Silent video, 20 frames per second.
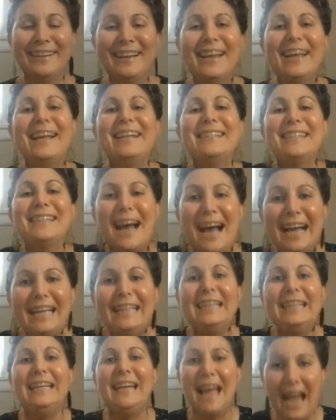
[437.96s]
It's
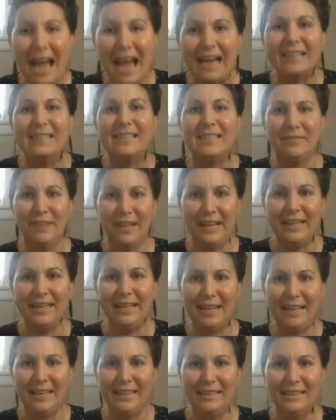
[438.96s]
highly
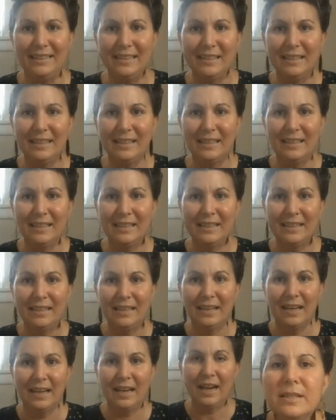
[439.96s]
activating. Mm-hmm.
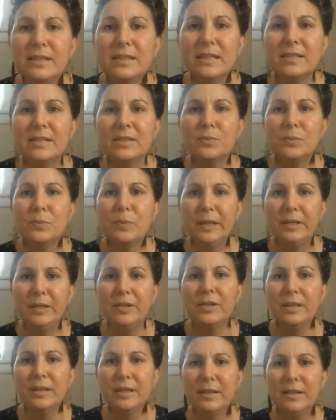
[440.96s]
It's when
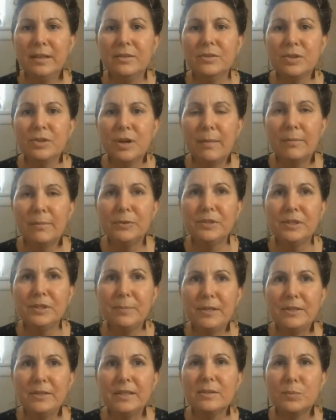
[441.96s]
you're in those trauma
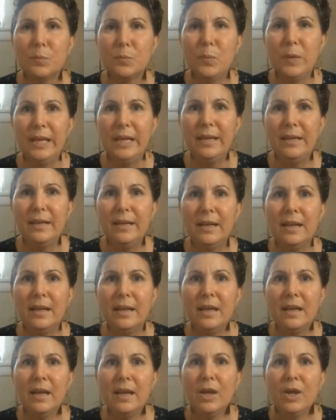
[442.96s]
responses, when
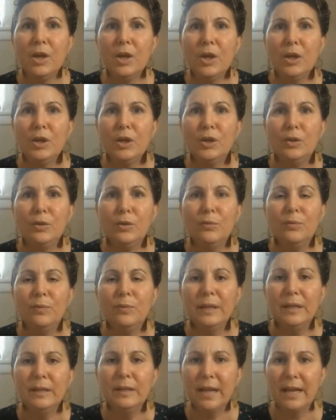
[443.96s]
you
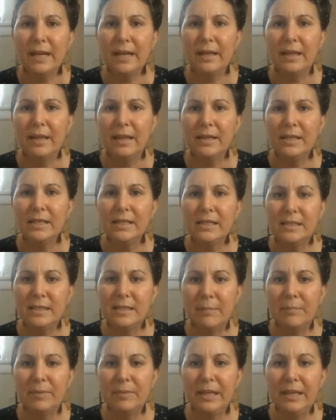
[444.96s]
feel like there is
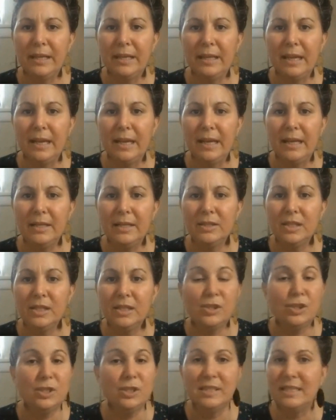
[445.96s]
something that
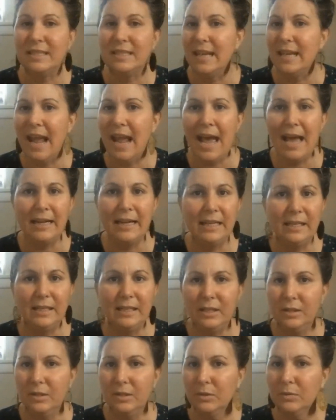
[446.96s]
is just nagging
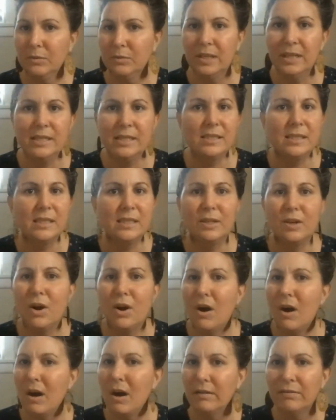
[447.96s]
you, that is in
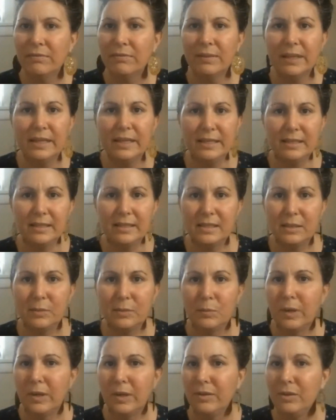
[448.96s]
conflict
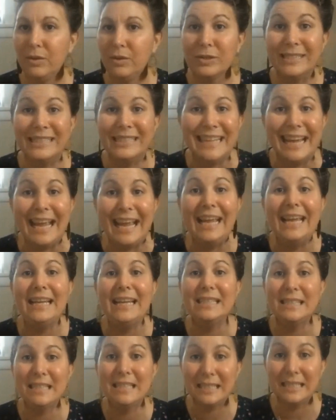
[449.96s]
with your
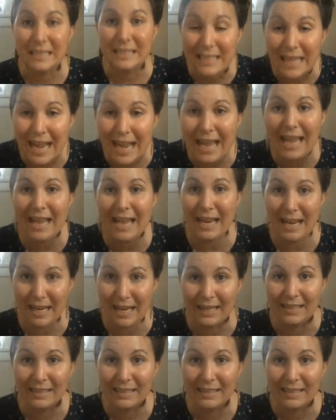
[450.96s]
day to day.